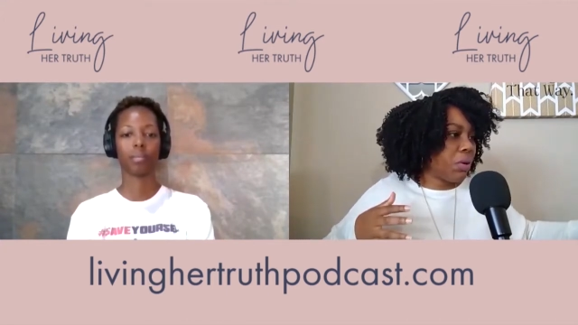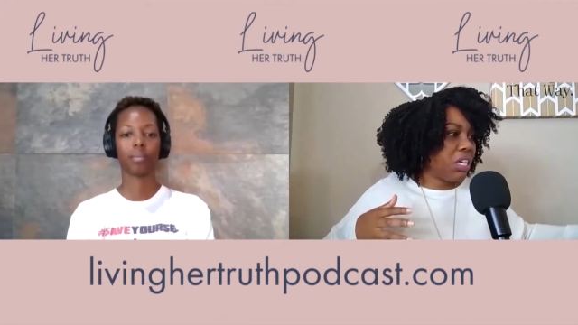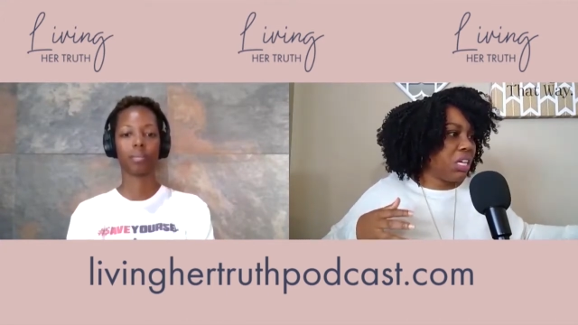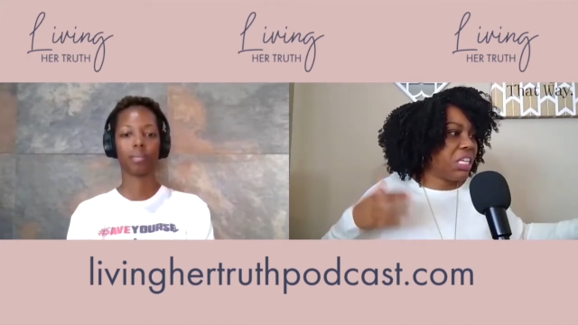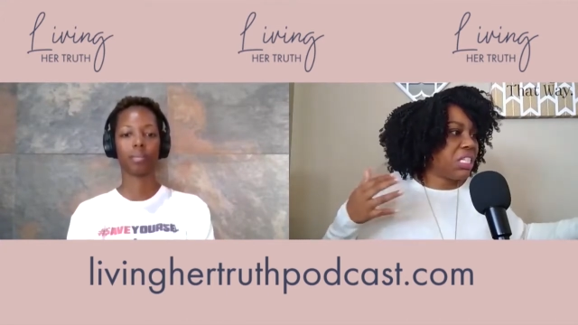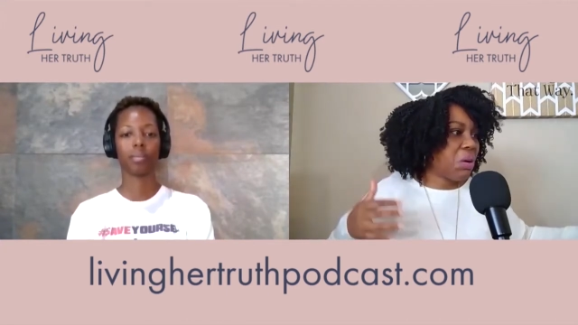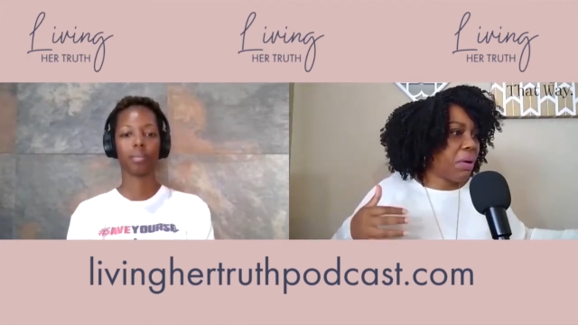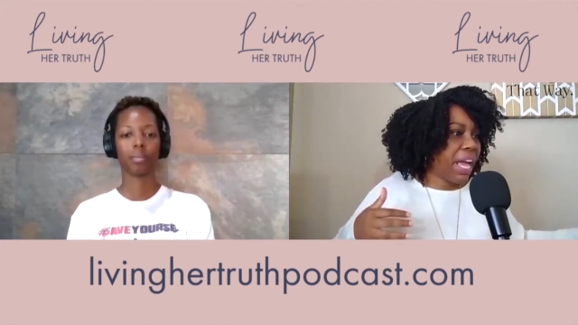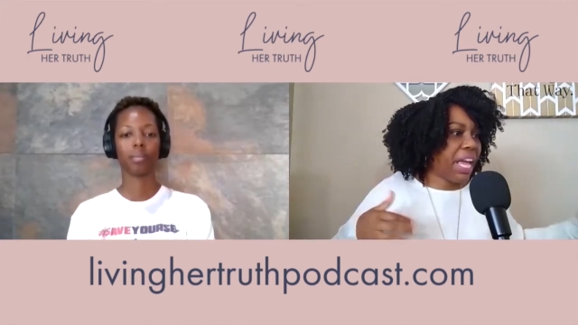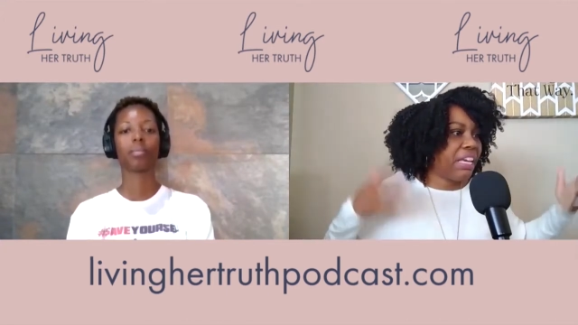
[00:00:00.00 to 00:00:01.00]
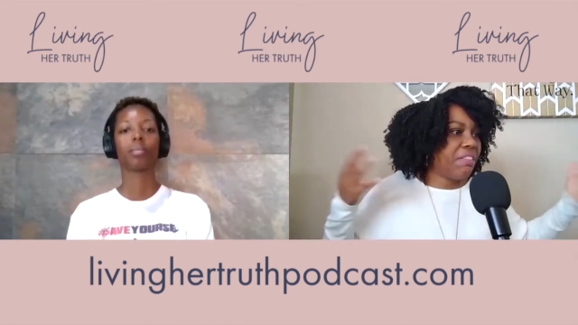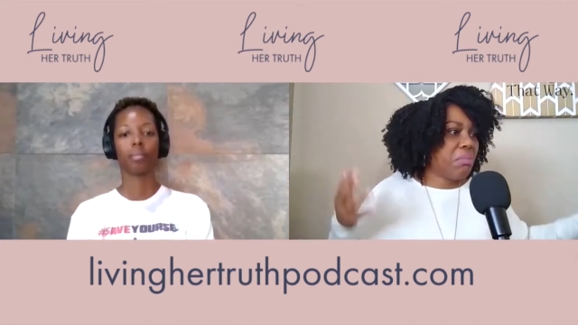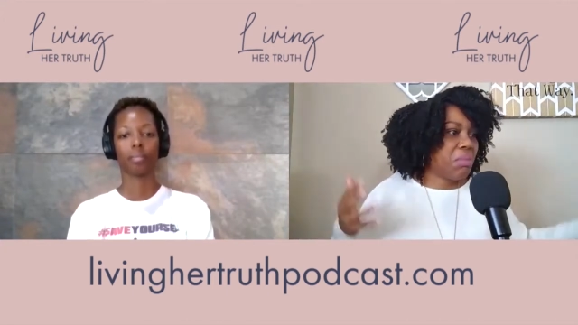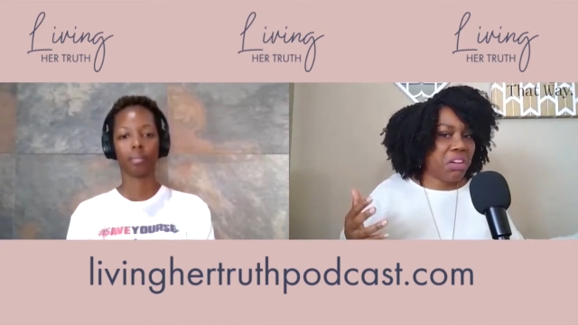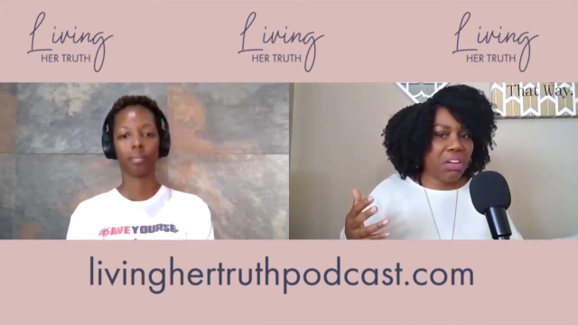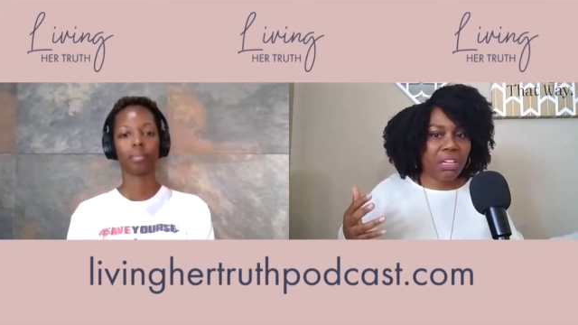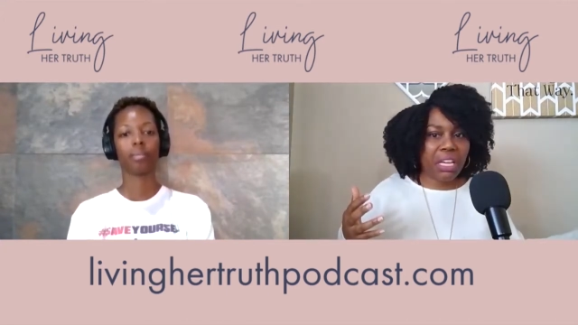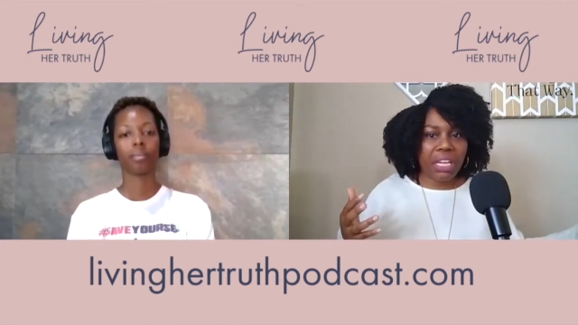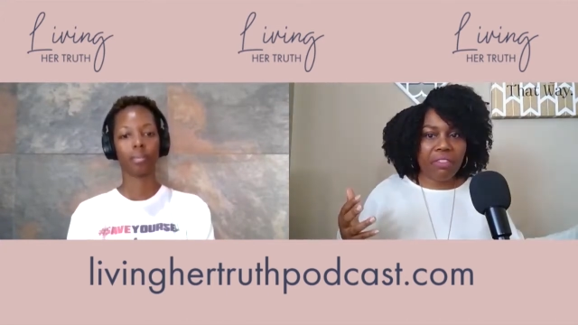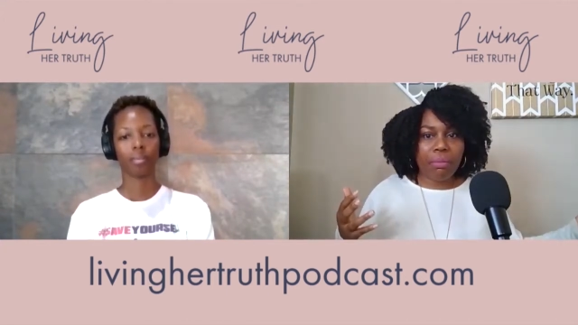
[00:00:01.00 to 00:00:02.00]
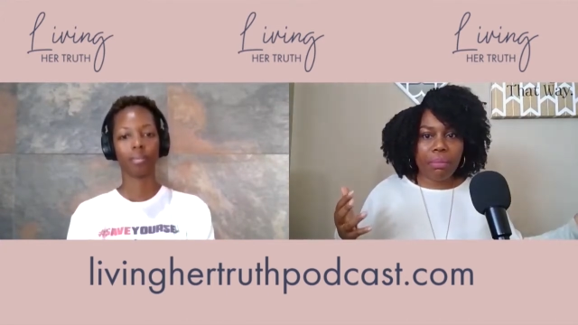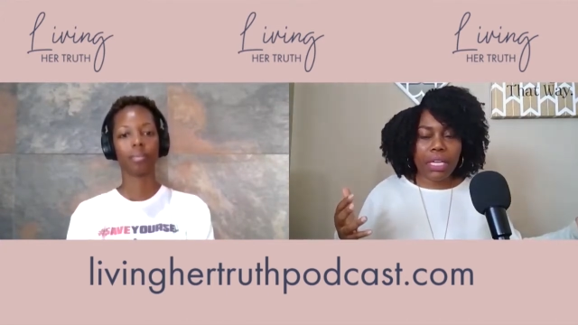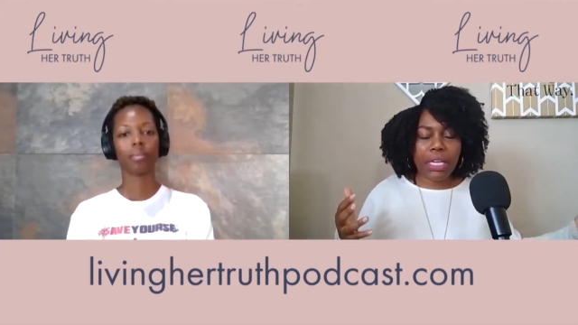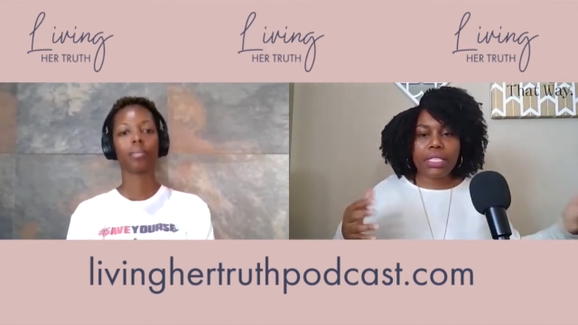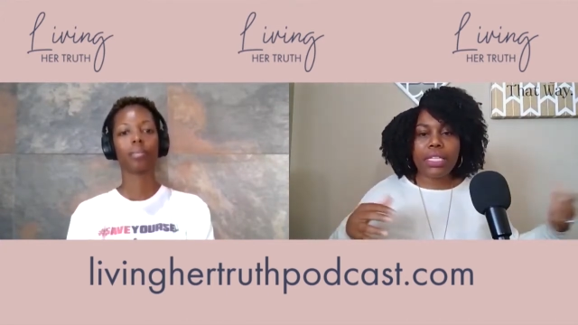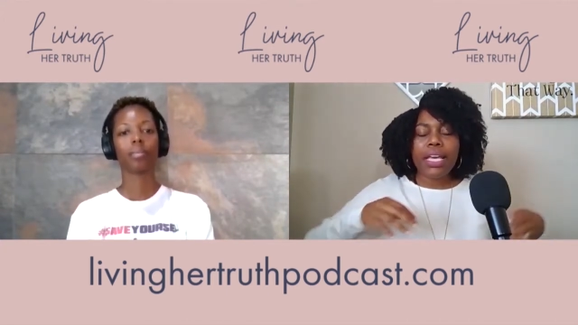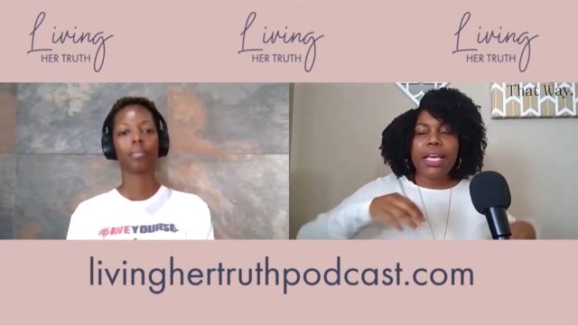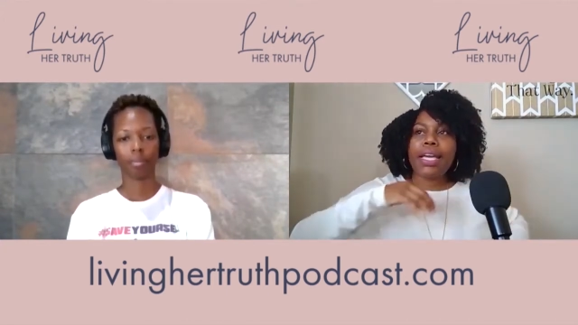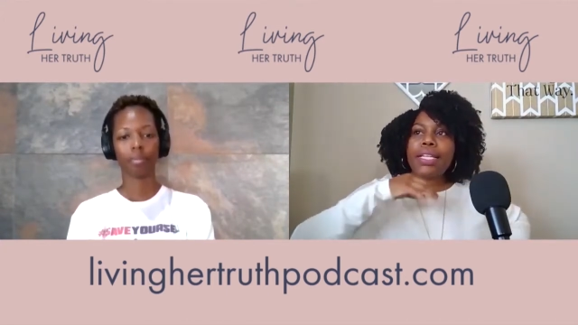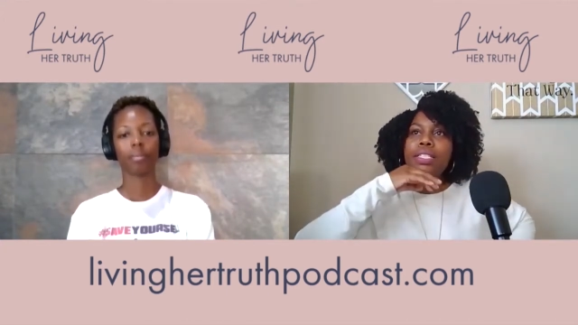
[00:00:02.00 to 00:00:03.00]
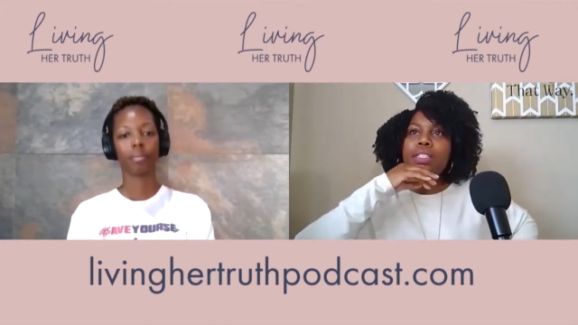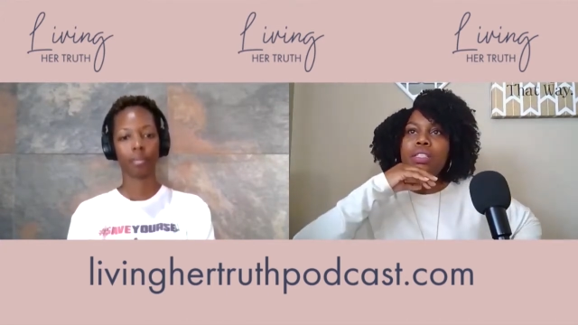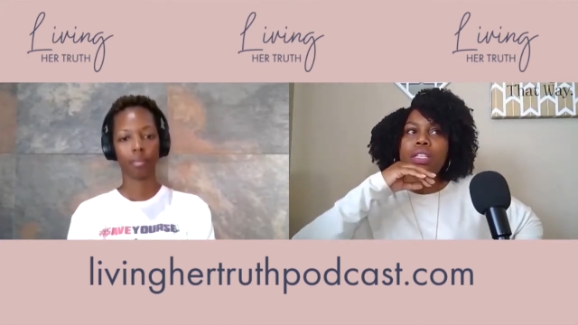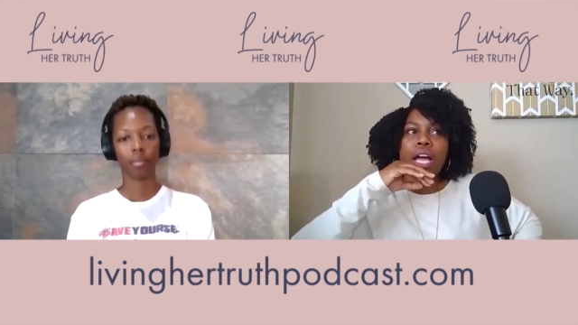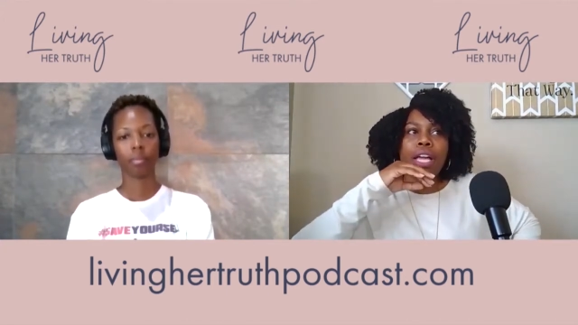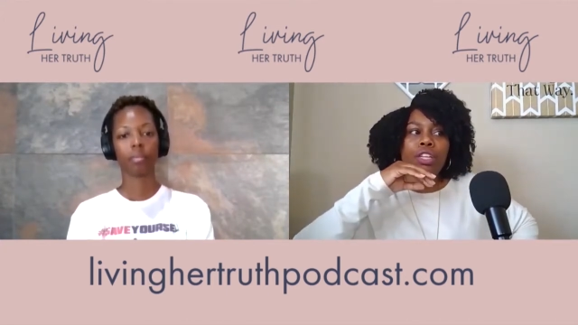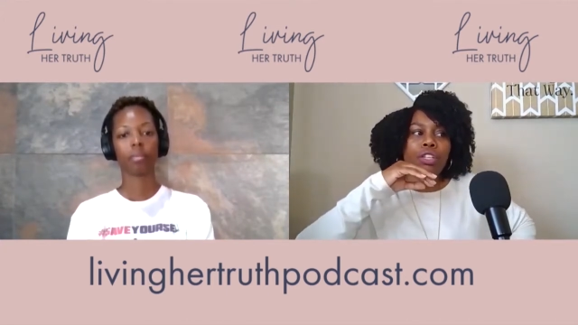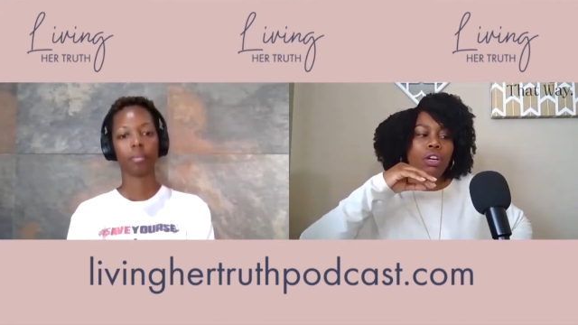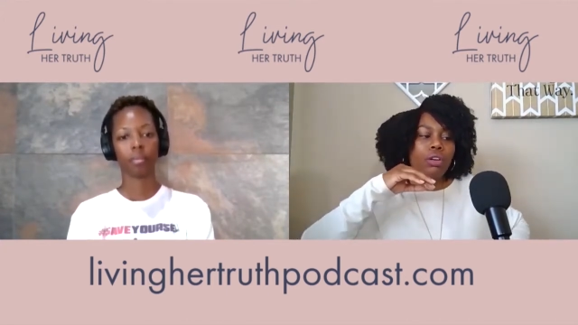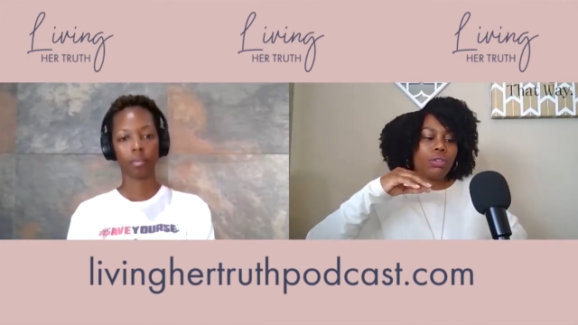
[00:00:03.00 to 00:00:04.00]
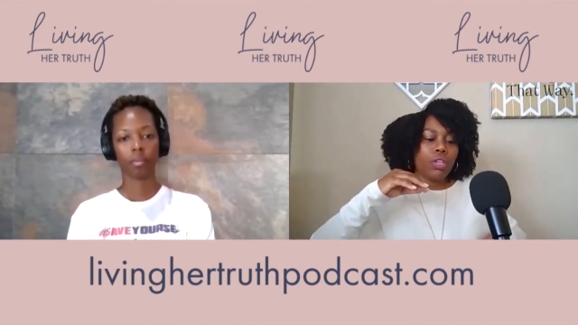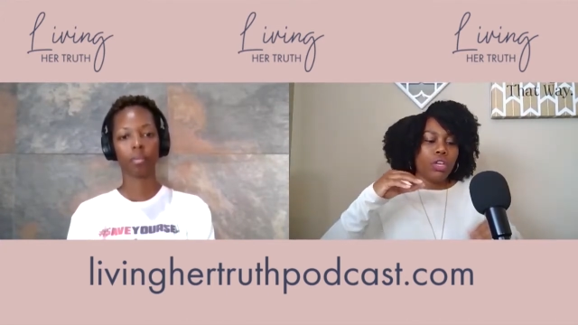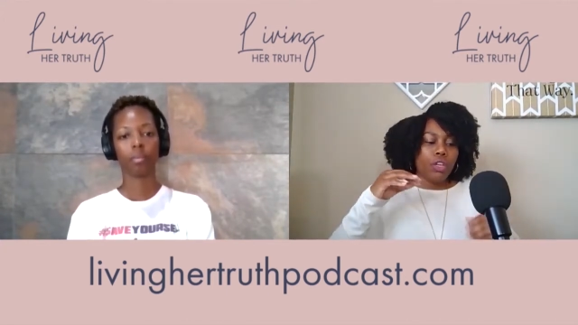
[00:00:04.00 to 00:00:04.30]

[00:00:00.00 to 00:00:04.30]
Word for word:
Speaker 1: hug it's okay give them a hug and give them a kiss and it's just like you know